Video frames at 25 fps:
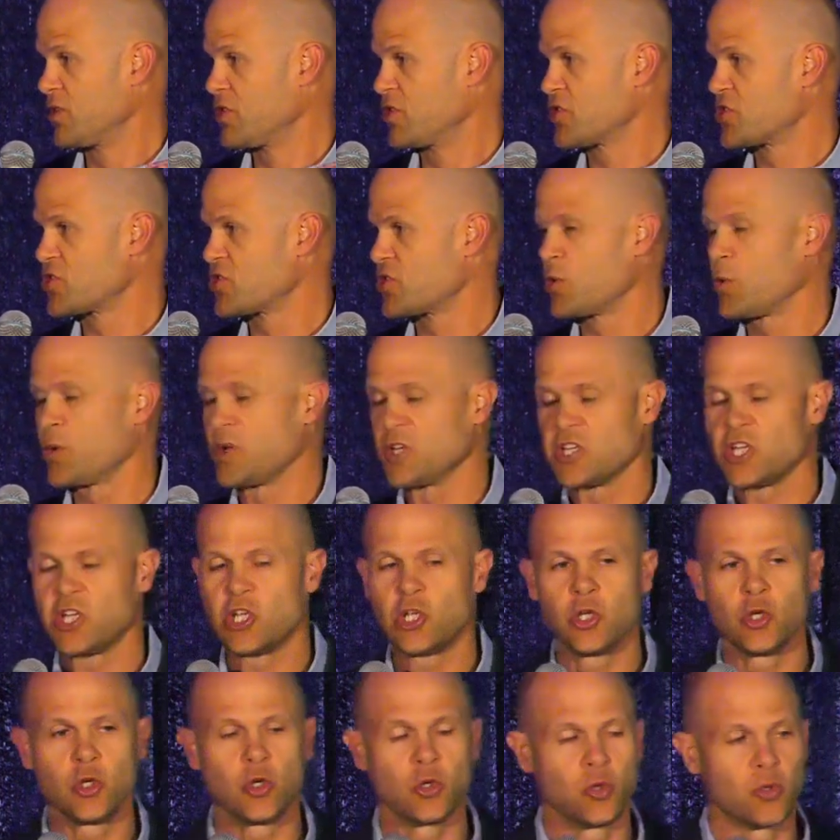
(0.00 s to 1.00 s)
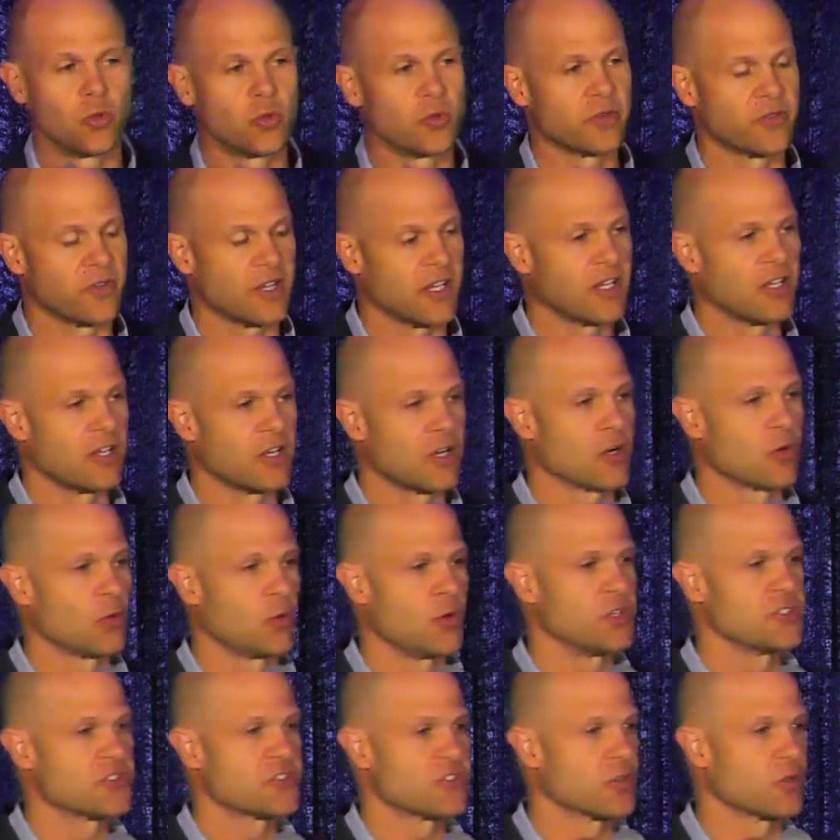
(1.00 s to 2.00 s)
So we knew that in our
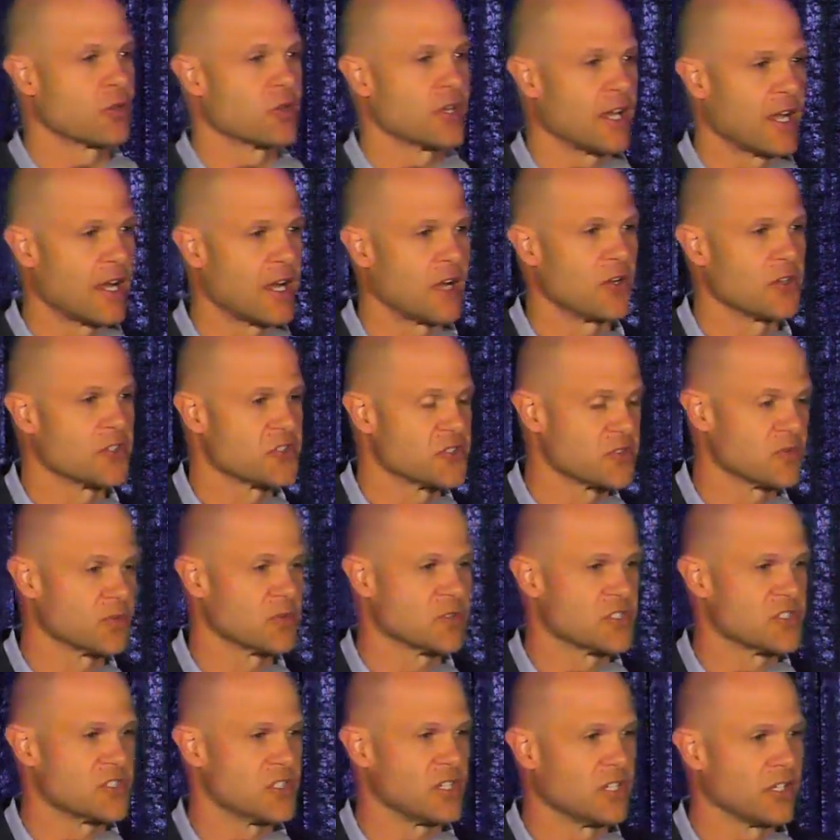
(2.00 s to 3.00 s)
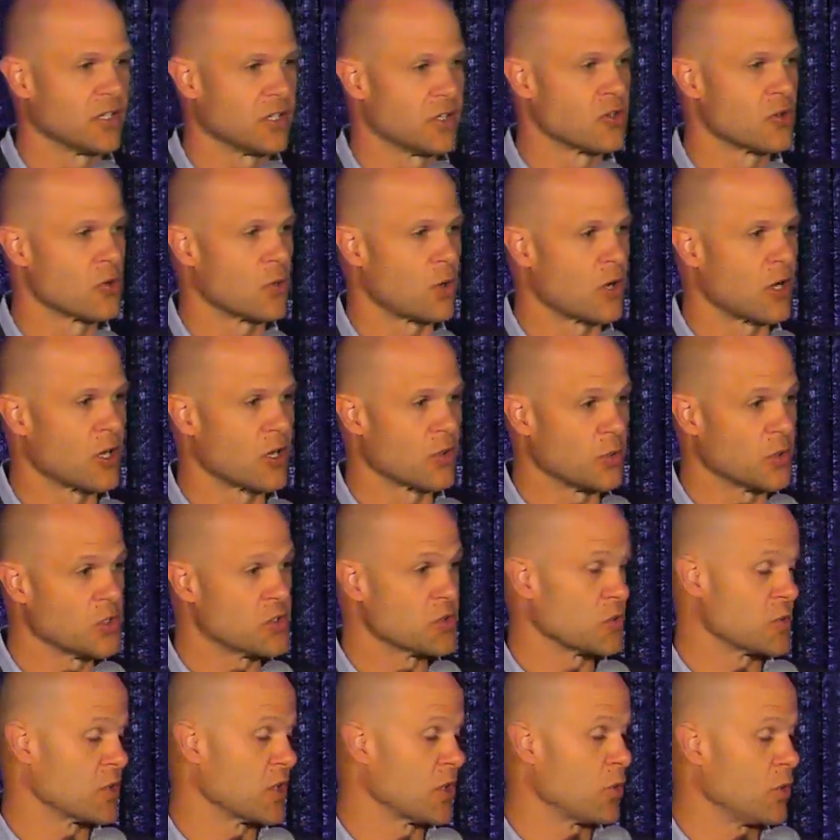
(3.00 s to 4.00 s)
1-story house was sitting underwater,
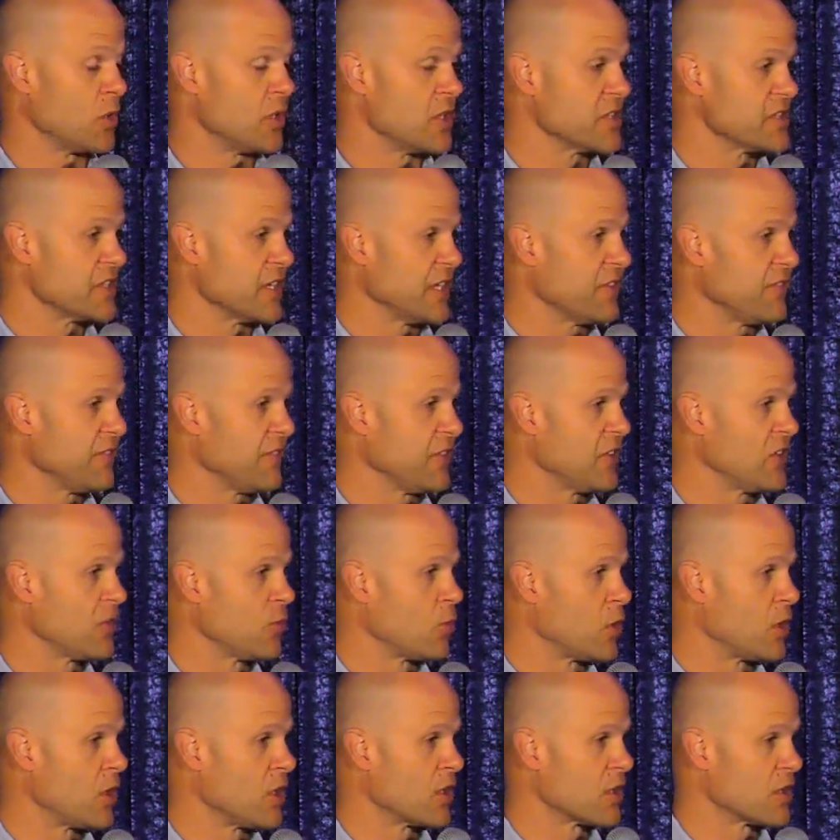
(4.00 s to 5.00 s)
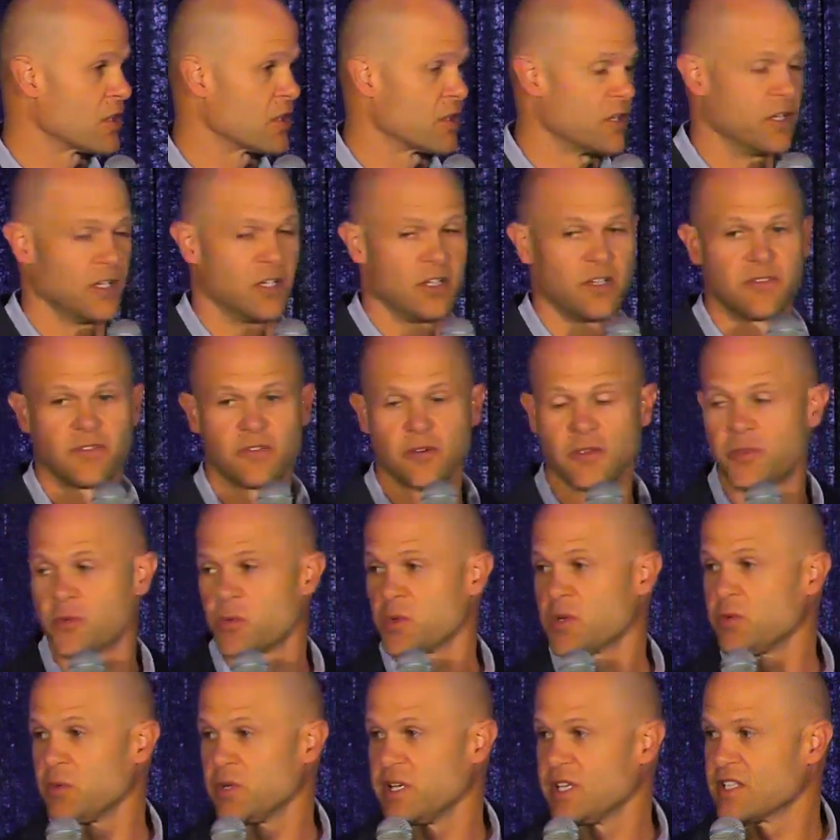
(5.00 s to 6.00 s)
which it was, 8 feet of water for
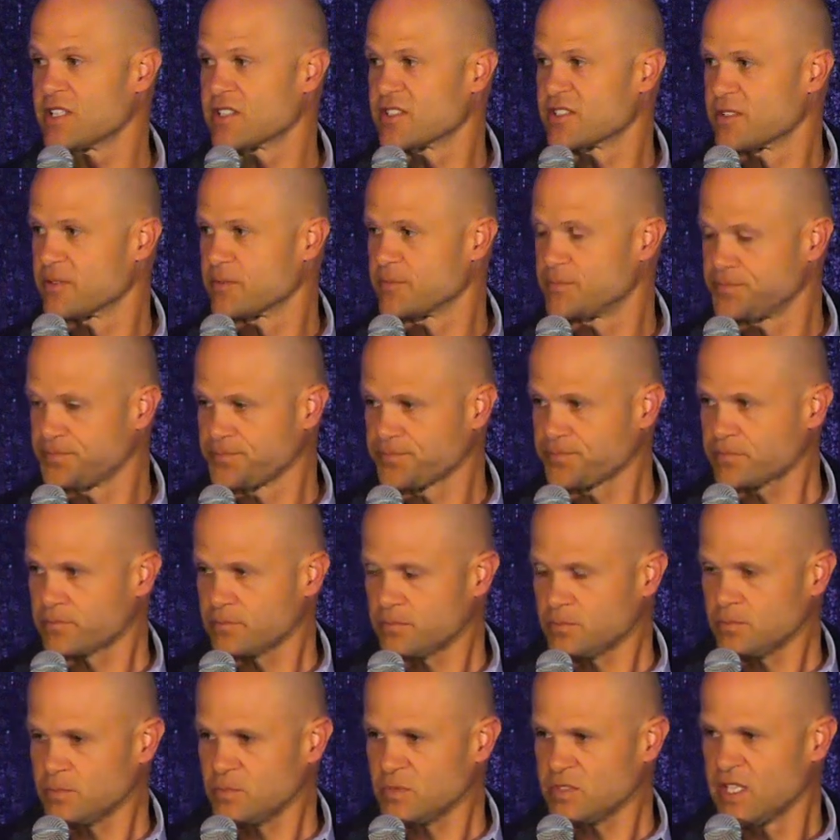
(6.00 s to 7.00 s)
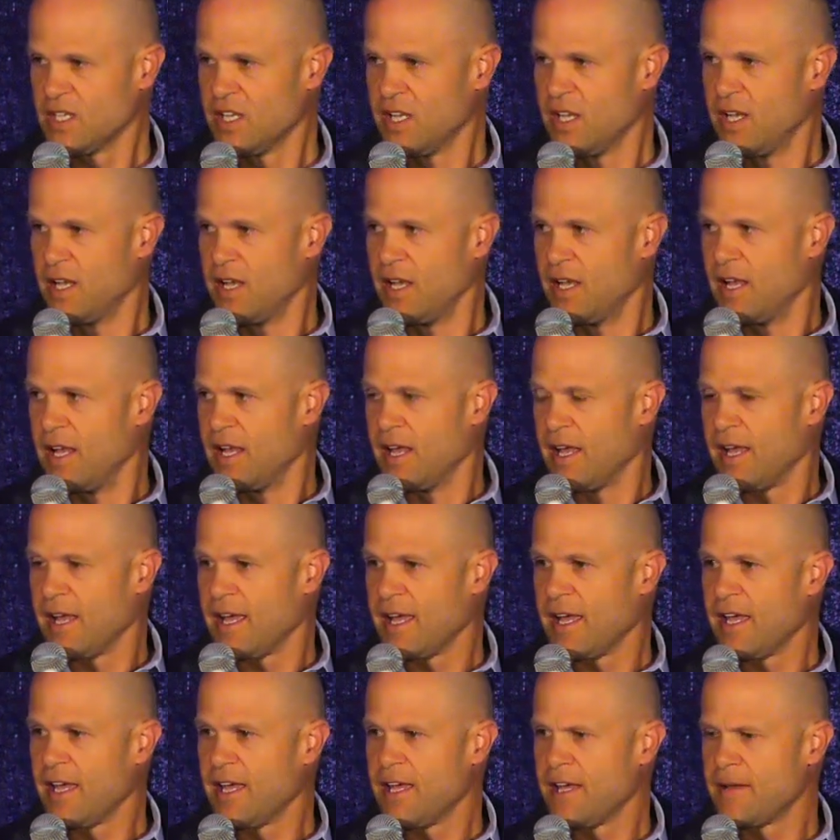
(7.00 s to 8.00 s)
3 weeks.
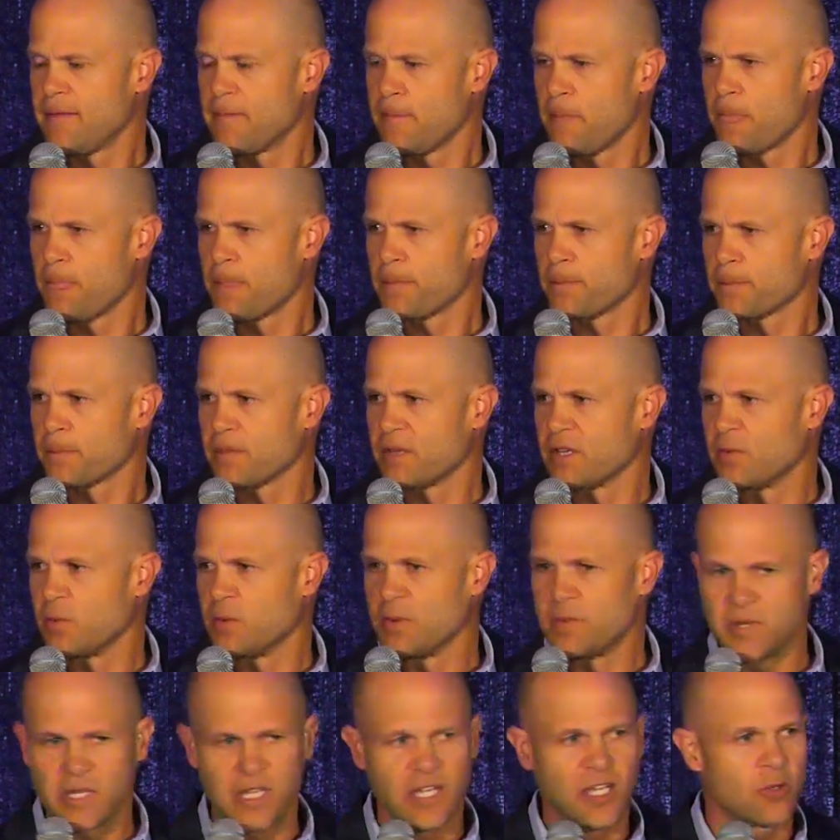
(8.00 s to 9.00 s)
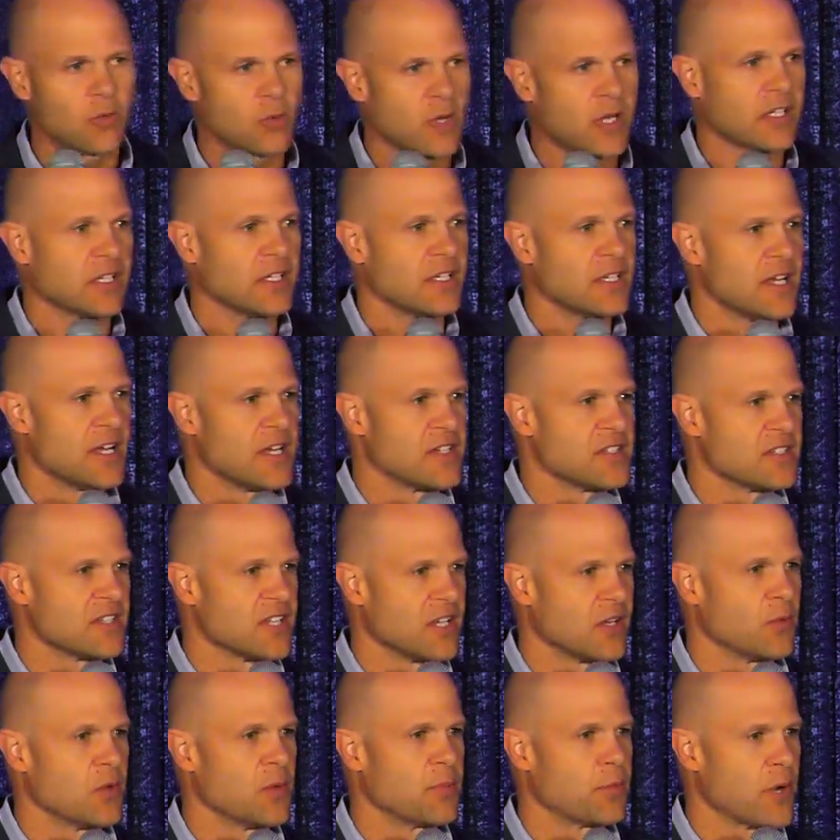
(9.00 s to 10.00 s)
And we began recognizing
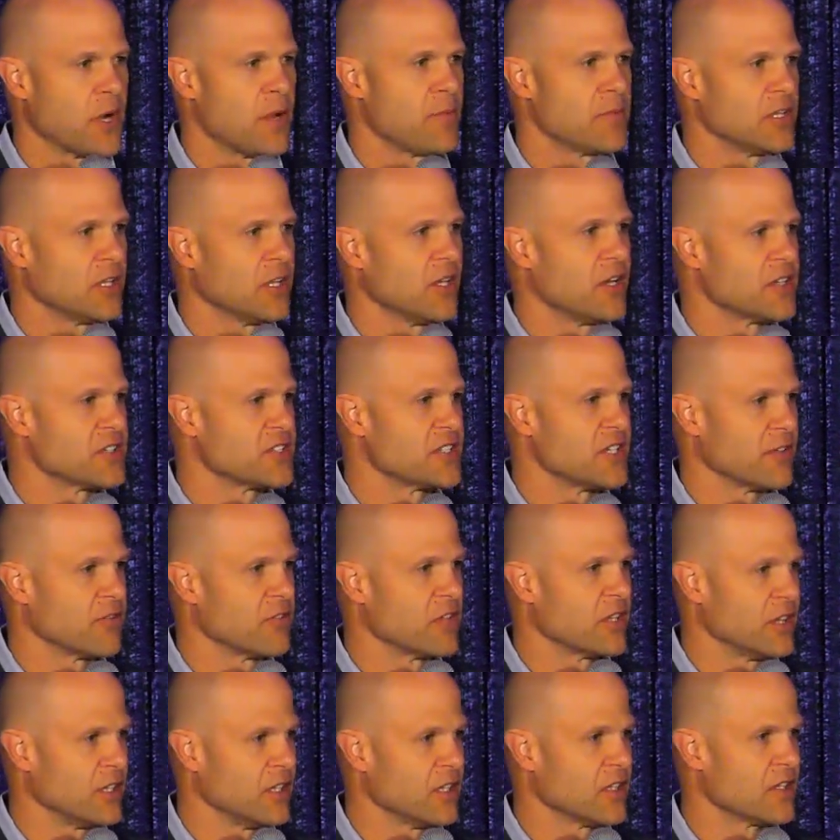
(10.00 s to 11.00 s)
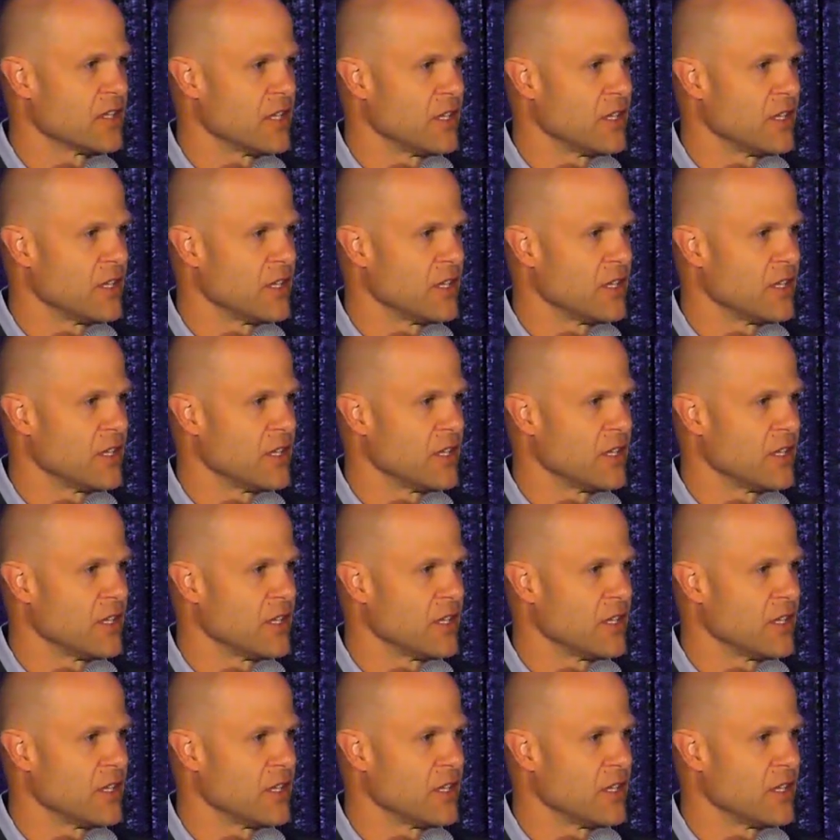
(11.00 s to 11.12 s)
that we probably lost everything